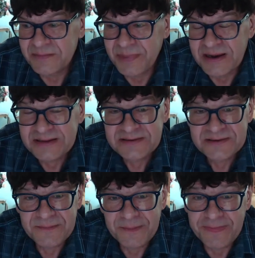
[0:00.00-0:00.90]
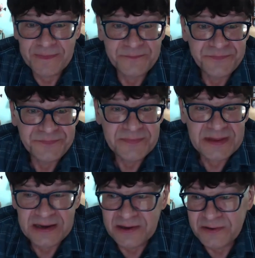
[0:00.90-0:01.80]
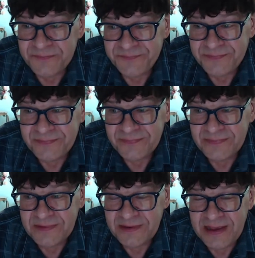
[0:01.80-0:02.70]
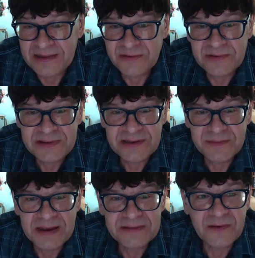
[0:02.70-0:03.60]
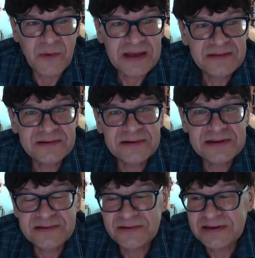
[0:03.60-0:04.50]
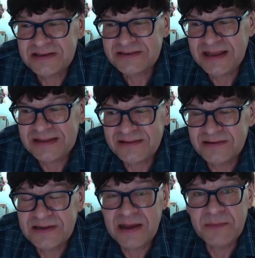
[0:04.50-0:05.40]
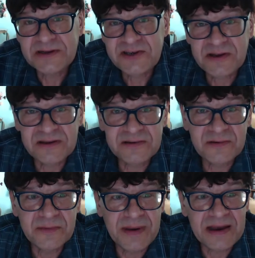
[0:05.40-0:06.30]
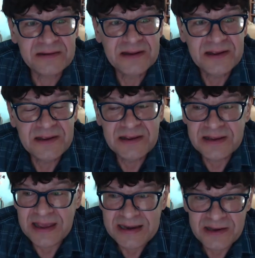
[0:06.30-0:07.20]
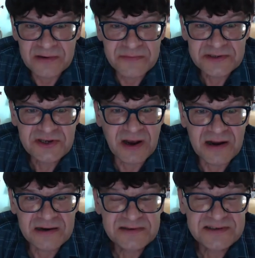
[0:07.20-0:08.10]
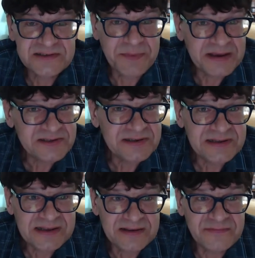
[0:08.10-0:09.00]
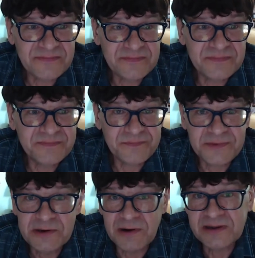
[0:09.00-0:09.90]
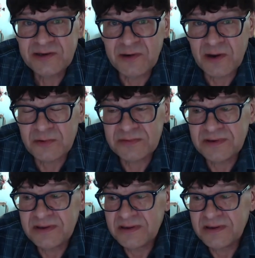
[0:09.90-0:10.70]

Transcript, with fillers: But, you know, you can't do anything about the weather. And to an extent, there's not much you can do about getting overcharged, especially if you're on your own.